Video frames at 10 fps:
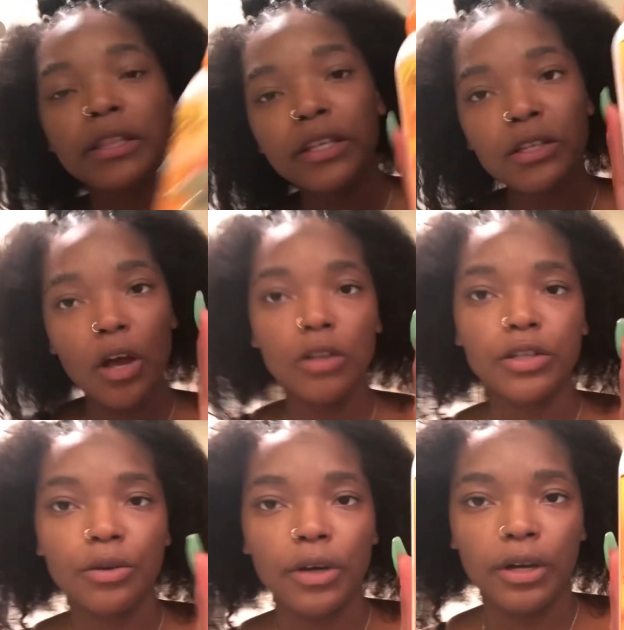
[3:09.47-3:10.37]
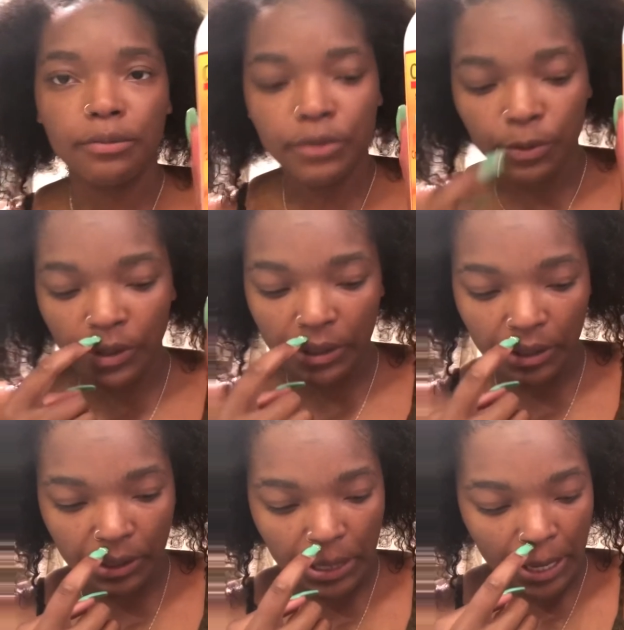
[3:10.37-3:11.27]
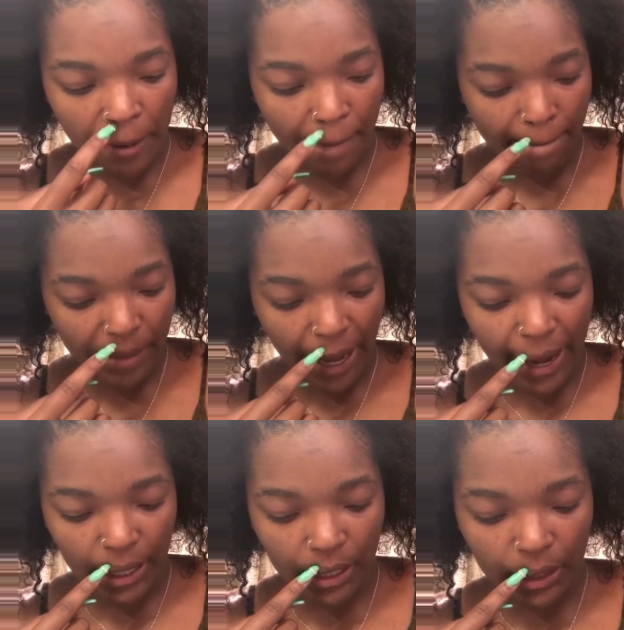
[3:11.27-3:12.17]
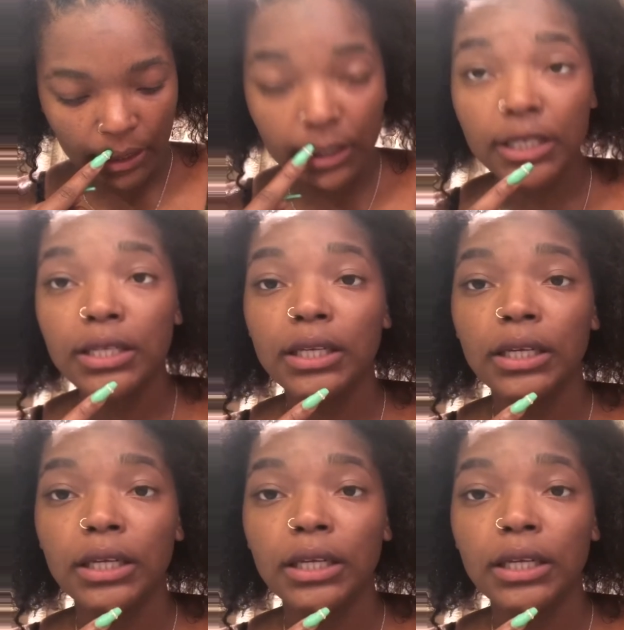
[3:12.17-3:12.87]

this also comes with the packet.